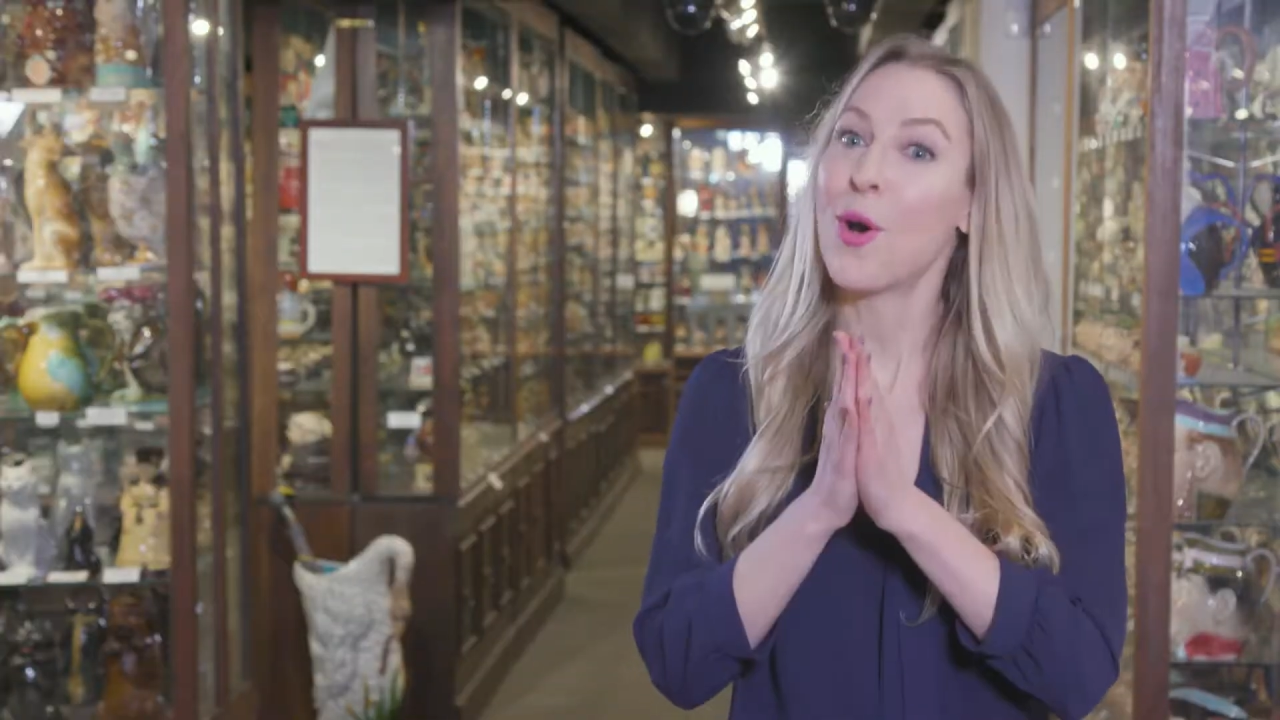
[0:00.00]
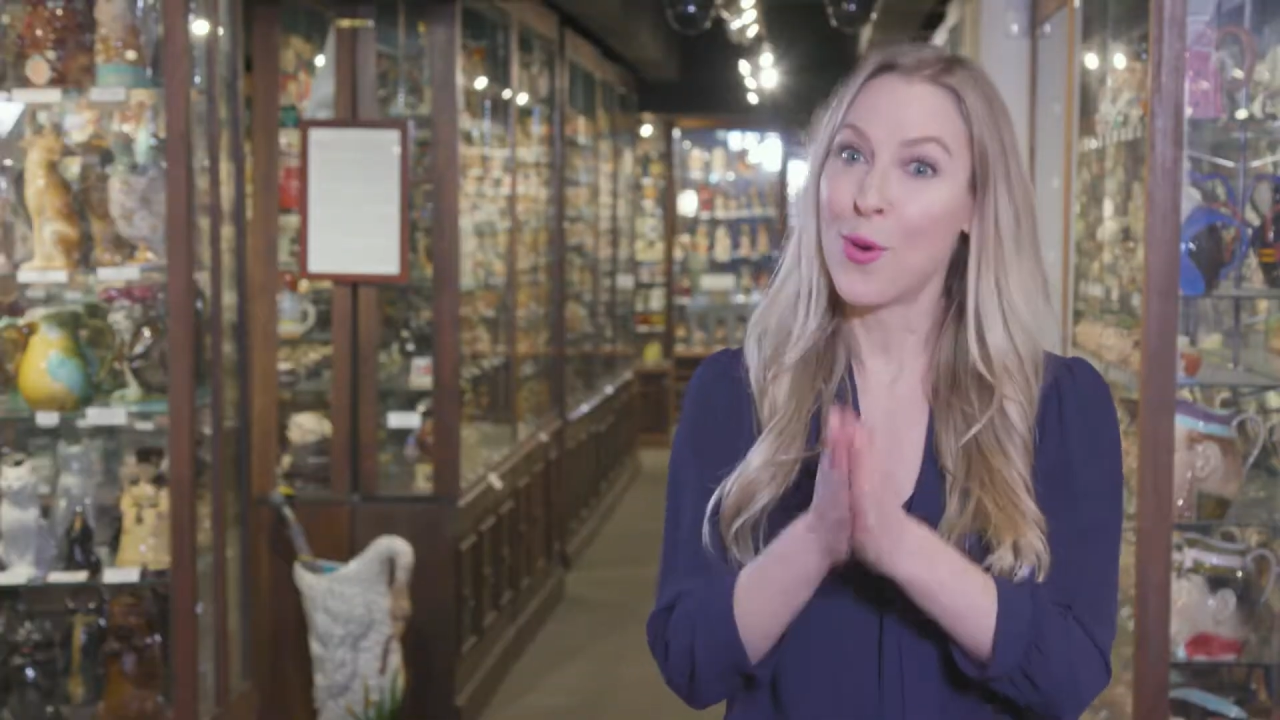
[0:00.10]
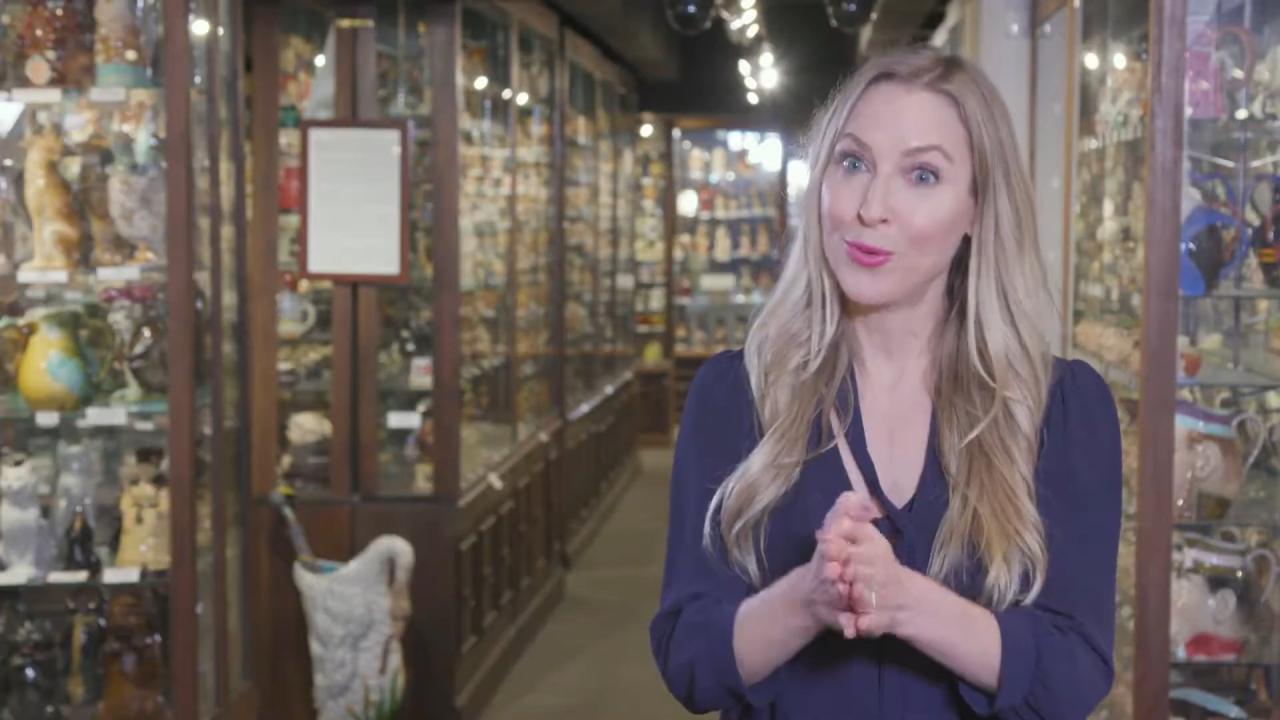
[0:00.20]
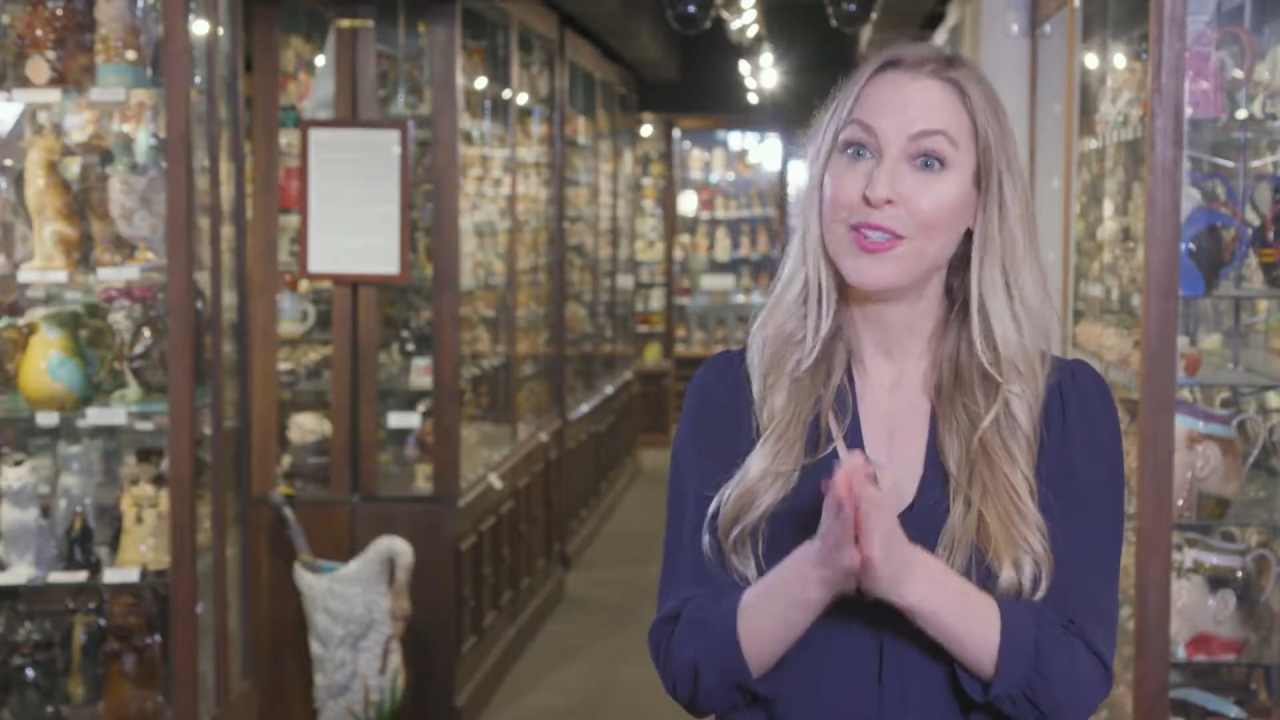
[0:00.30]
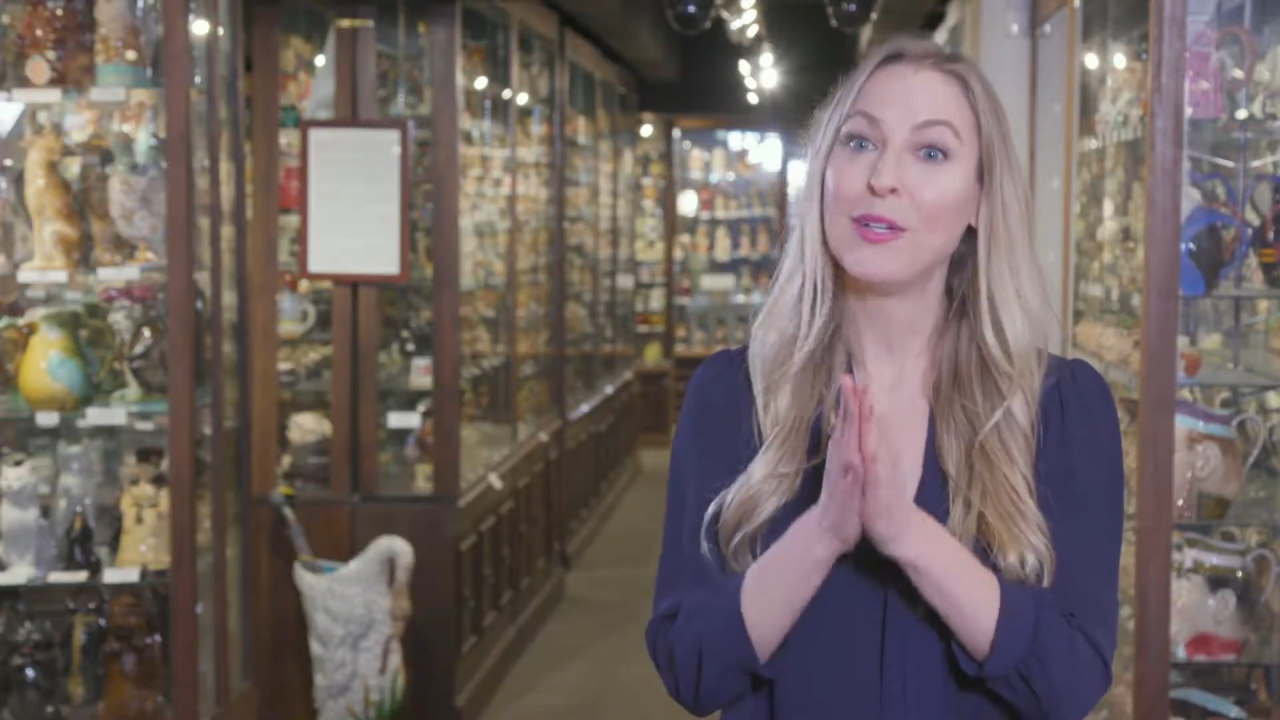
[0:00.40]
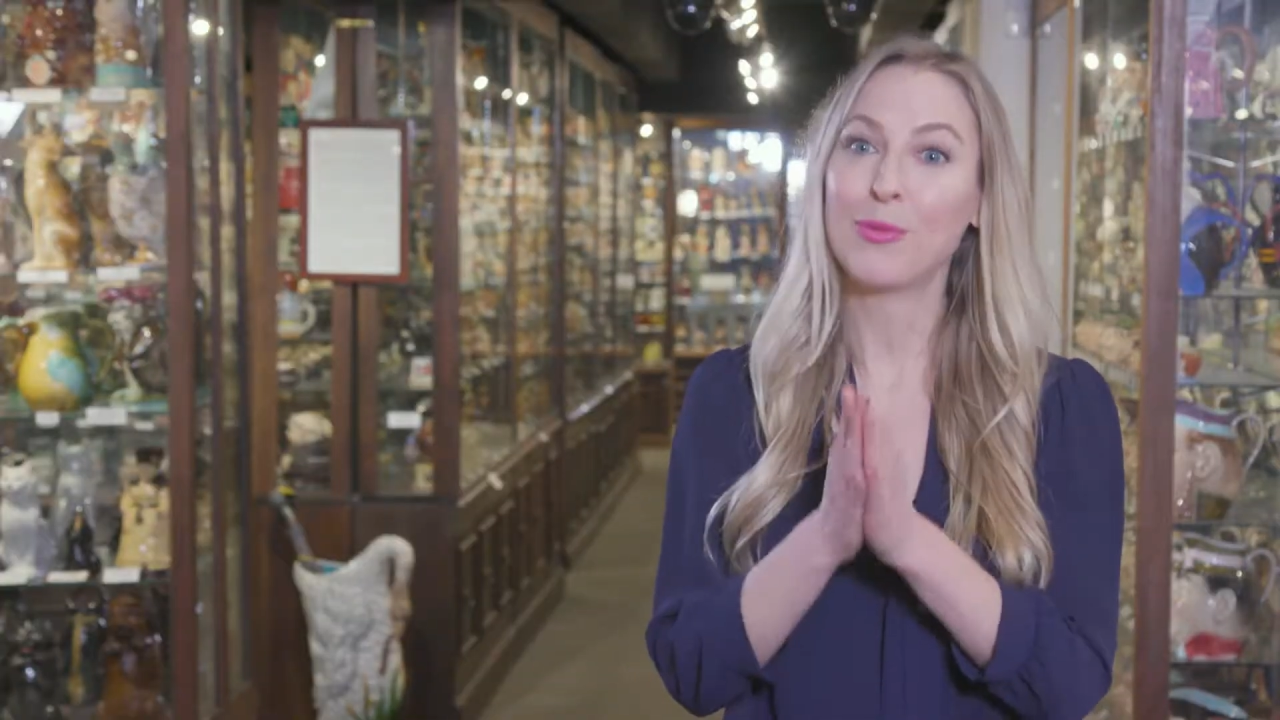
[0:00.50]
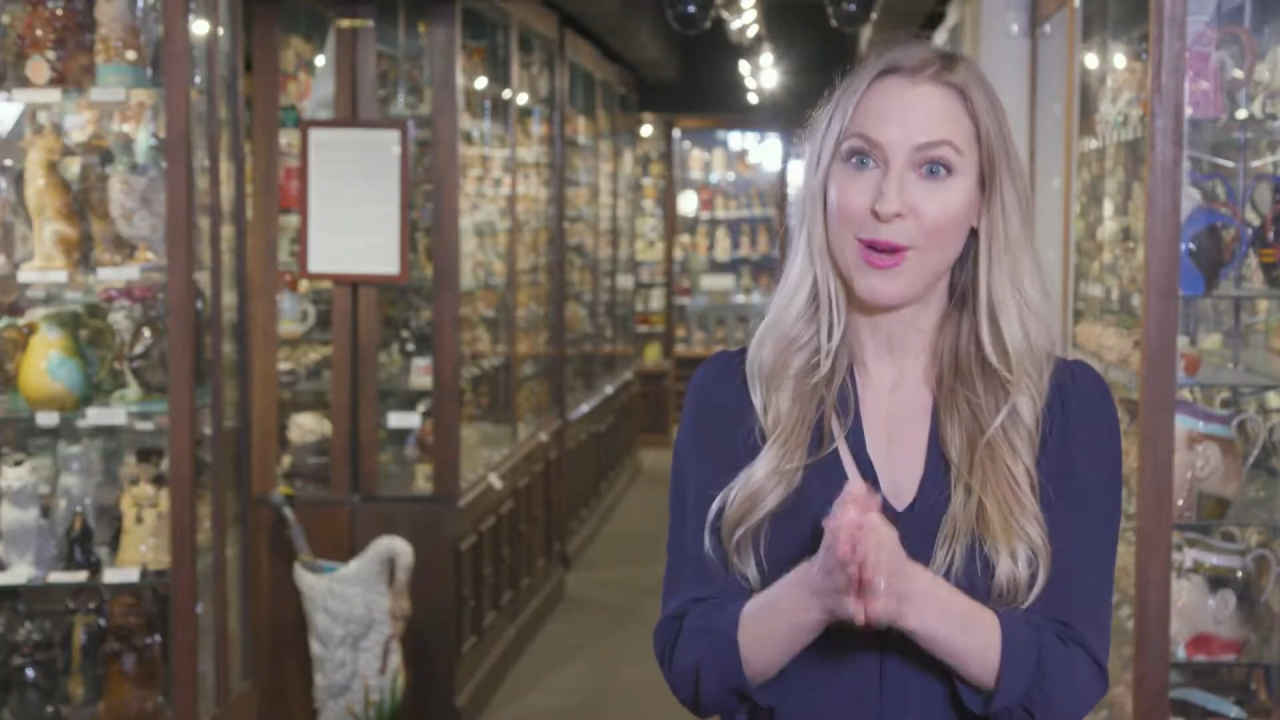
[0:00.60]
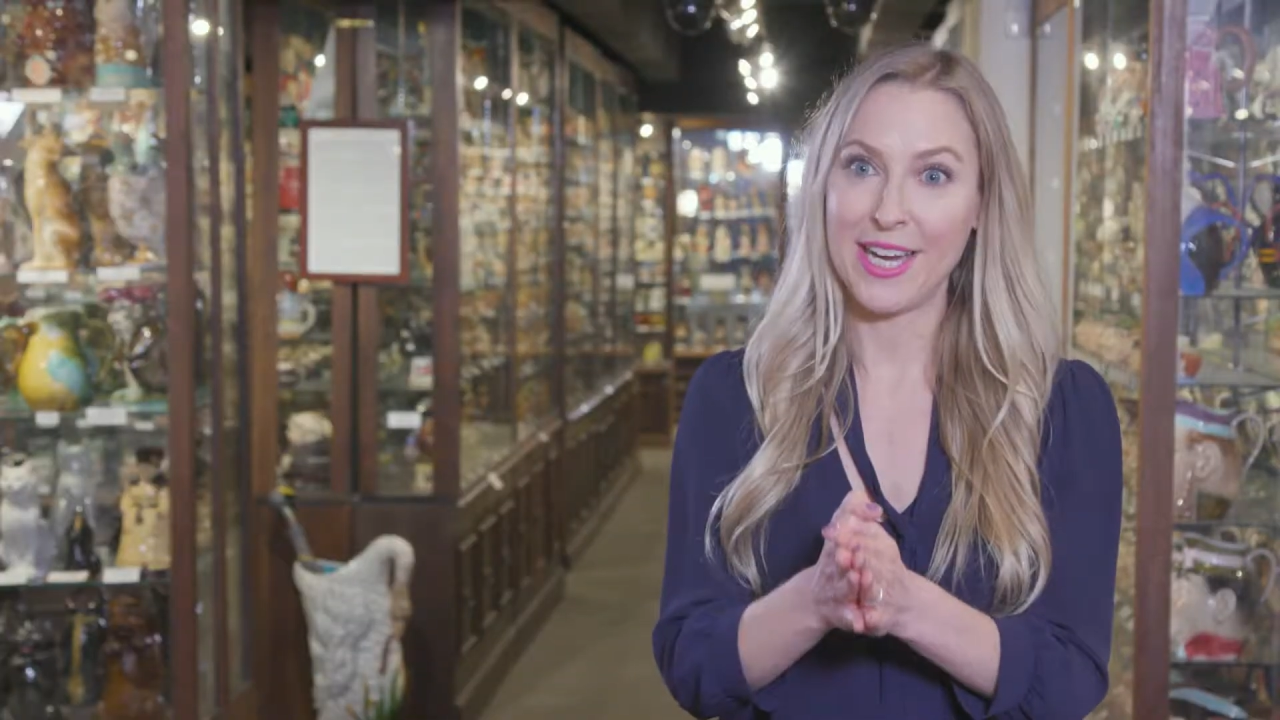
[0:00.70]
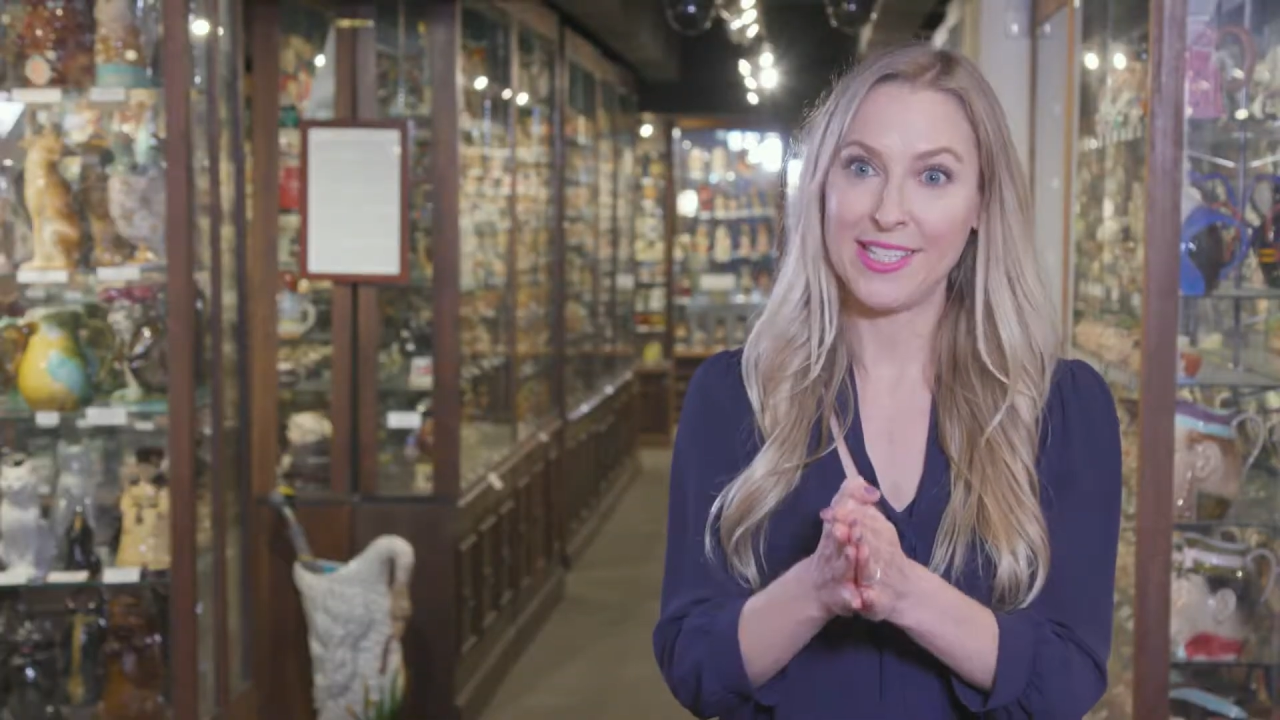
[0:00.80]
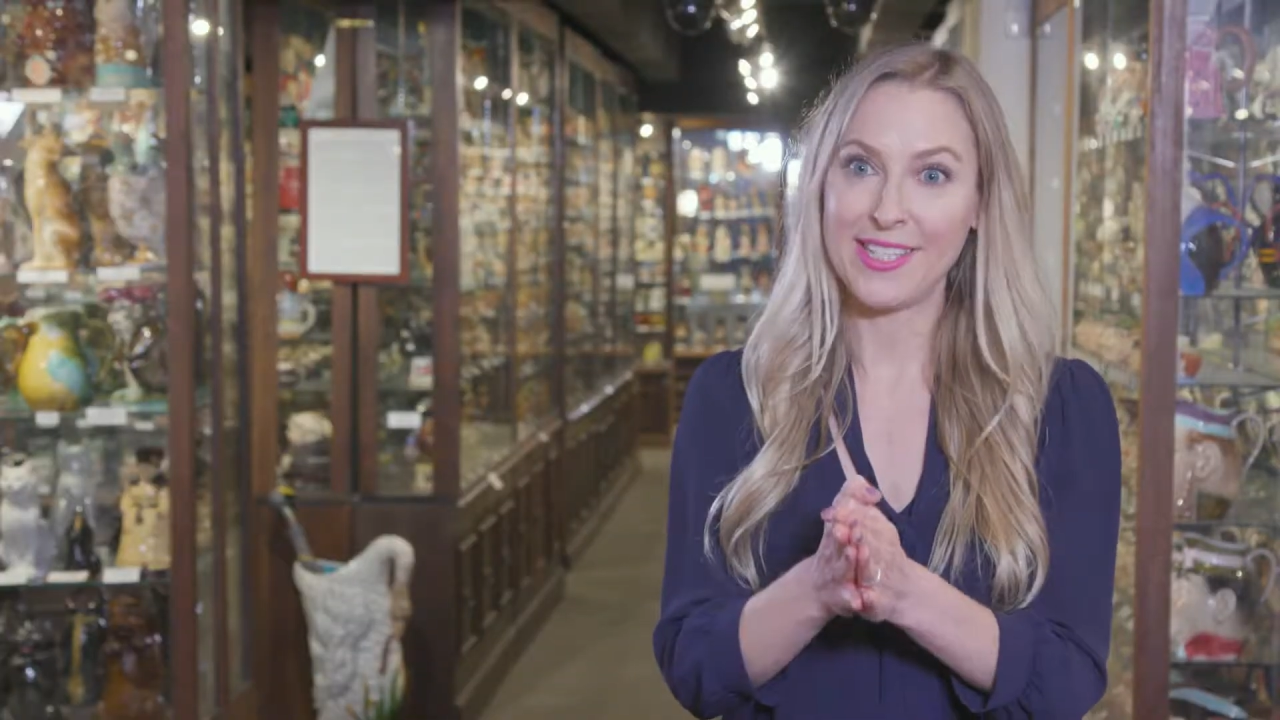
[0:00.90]
only
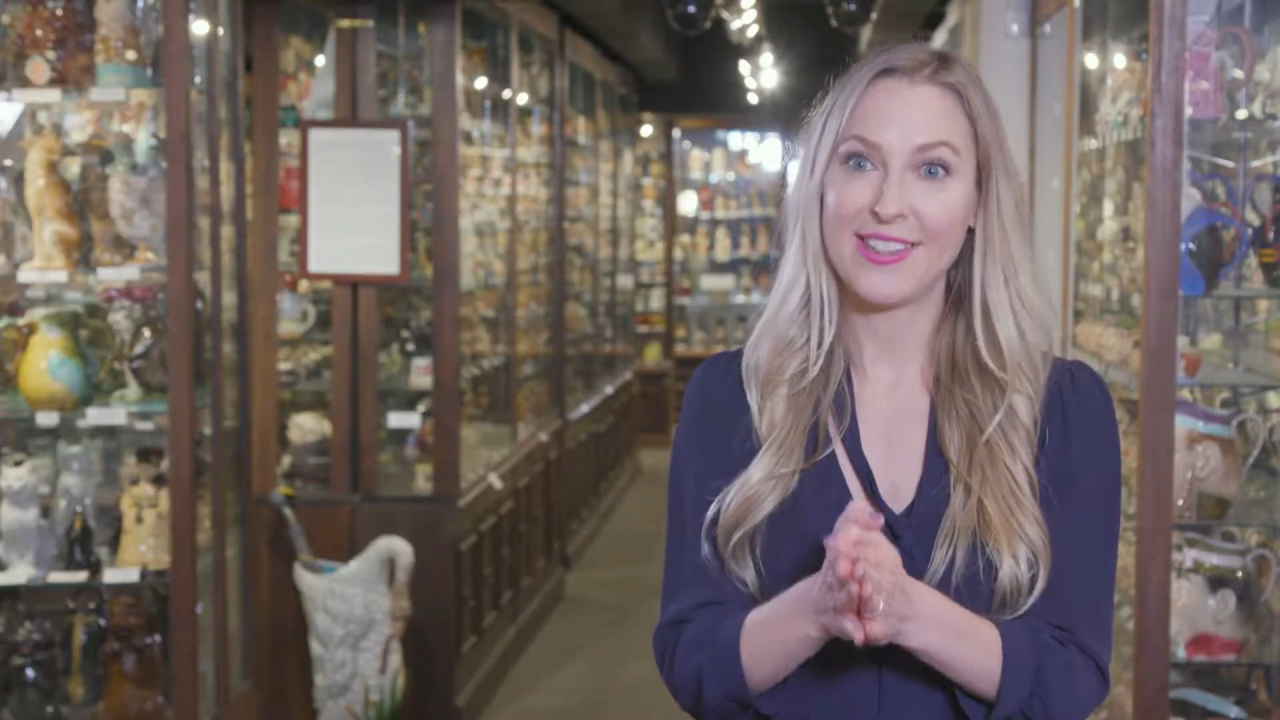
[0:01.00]
right